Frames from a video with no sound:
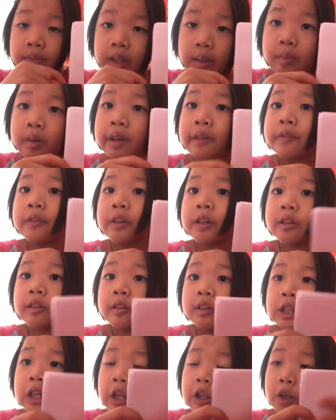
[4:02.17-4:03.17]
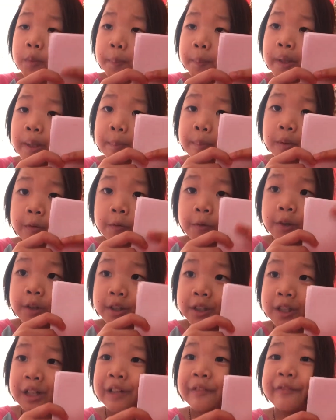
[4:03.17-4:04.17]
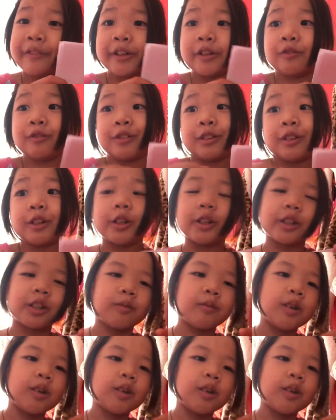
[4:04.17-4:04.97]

but if you use color paper for the cover it would look